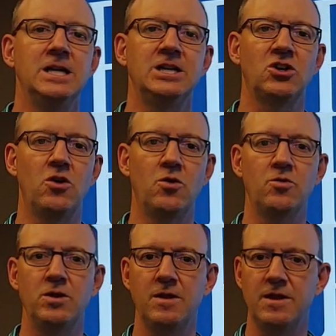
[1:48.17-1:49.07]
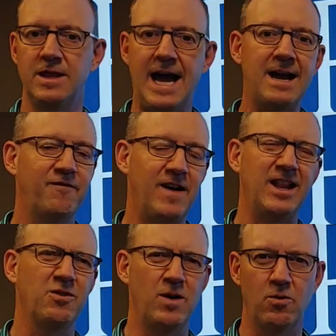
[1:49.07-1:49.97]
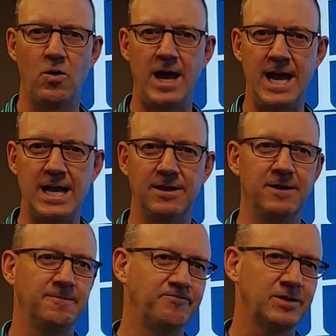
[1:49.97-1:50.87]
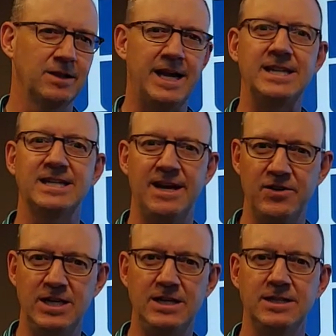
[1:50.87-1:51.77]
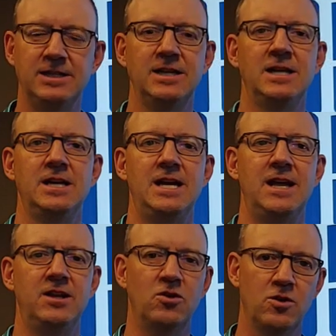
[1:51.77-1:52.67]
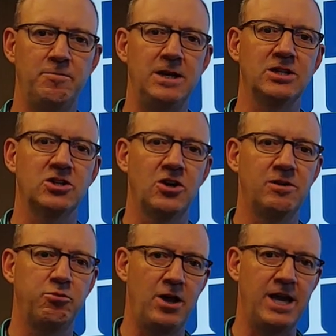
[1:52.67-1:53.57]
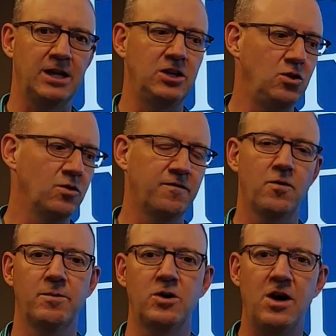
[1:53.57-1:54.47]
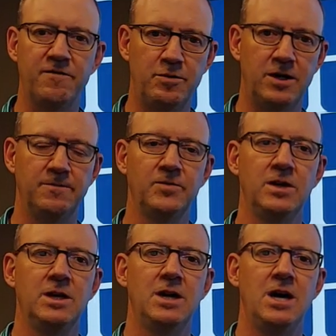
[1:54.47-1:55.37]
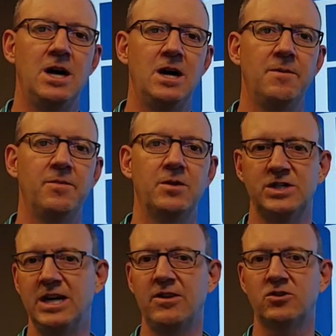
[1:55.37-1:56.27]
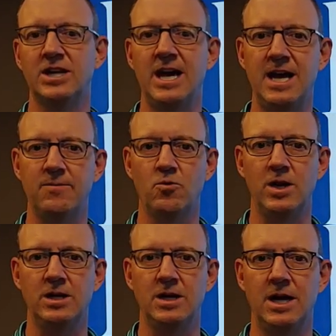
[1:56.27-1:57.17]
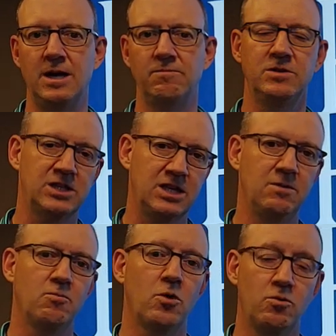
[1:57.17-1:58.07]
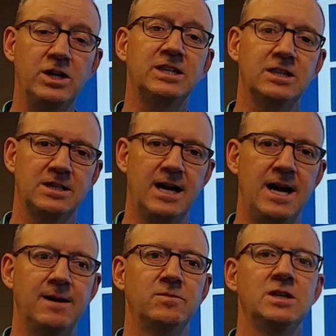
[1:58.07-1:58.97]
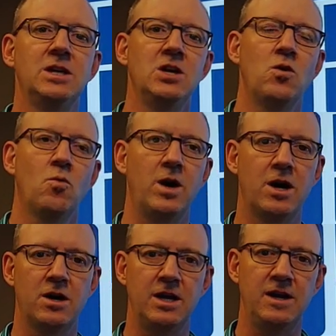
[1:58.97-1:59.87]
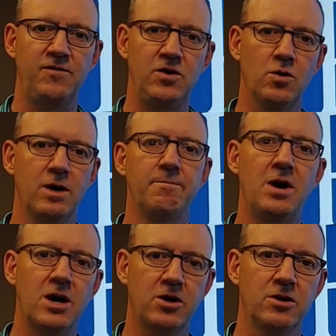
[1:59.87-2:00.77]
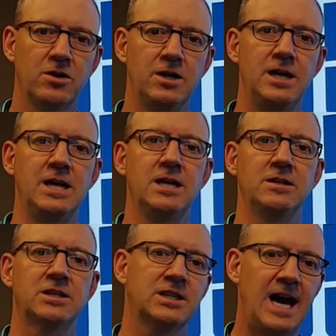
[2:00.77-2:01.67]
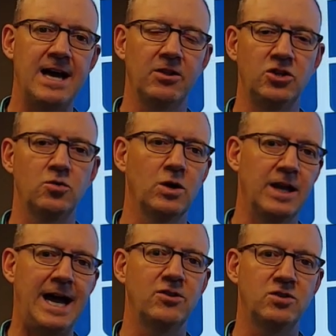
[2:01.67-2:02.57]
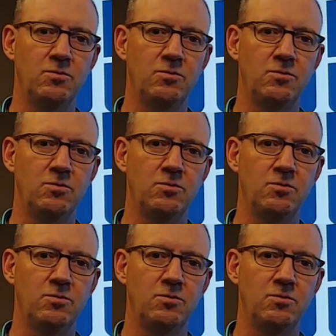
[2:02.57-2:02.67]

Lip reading: So that finally went away in the late 70s, and the Europeans started playing a uniform golf ball. There was another time when, just in more recent times, where if you were in a bunker in Scotland, you were allowed to